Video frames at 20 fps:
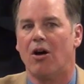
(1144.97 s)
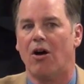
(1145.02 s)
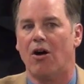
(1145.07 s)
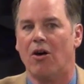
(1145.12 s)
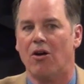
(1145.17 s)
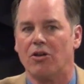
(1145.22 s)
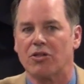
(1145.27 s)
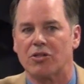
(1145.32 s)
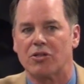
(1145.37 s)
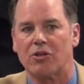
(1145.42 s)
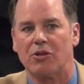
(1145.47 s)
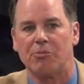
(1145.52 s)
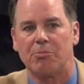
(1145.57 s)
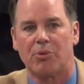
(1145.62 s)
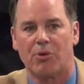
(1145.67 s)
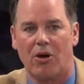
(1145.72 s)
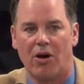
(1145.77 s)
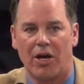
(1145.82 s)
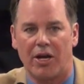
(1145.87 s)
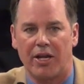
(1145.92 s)
also
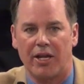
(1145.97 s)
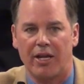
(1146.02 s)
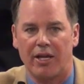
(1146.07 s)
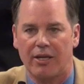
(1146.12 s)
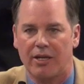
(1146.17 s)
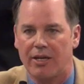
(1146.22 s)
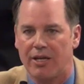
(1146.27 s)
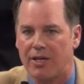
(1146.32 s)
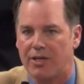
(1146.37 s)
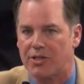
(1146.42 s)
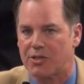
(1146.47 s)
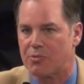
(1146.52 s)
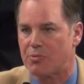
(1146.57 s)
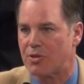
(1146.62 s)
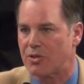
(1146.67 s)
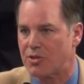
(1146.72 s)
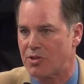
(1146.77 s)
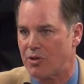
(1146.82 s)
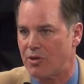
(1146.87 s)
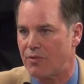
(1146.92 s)
brought in his
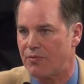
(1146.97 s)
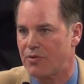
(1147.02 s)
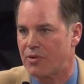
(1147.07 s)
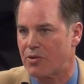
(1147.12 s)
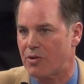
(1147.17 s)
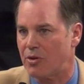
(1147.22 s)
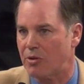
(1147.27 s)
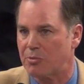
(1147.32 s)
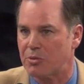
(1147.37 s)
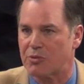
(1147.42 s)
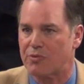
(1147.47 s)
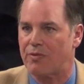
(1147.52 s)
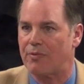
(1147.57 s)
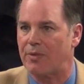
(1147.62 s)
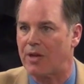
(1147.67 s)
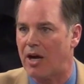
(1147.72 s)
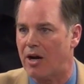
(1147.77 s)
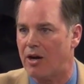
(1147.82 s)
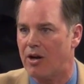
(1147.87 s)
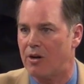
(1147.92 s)
reserve troops
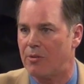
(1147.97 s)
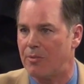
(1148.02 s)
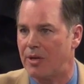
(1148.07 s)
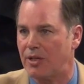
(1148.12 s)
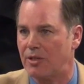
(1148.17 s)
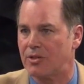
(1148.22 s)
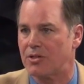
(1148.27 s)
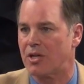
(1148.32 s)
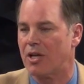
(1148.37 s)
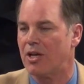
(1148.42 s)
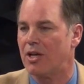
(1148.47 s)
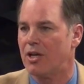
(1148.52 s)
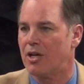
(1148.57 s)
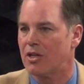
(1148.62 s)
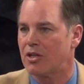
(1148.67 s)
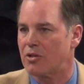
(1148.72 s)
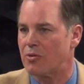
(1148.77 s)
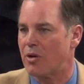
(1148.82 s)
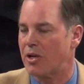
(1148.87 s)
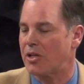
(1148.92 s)
from the Army's
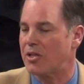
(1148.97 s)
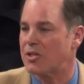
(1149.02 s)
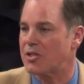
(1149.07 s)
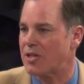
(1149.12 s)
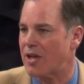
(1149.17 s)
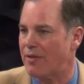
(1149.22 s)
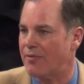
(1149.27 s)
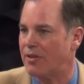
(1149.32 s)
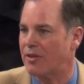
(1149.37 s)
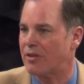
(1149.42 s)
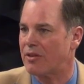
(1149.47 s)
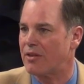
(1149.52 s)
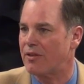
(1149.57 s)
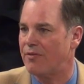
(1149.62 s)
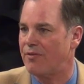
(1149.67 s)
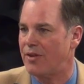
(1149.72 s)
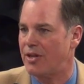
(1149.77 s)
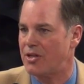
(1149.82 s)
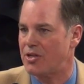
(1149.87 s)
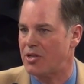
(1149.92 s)
27th
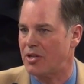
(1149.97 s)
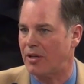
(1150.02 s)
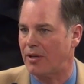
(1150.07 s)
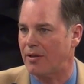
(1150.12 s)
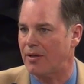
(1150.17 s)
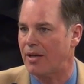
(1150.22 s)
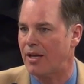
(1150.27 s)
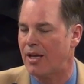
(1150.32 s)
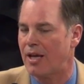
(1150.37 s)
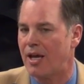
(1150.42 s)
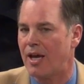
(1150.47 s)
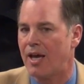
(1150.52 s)
Division.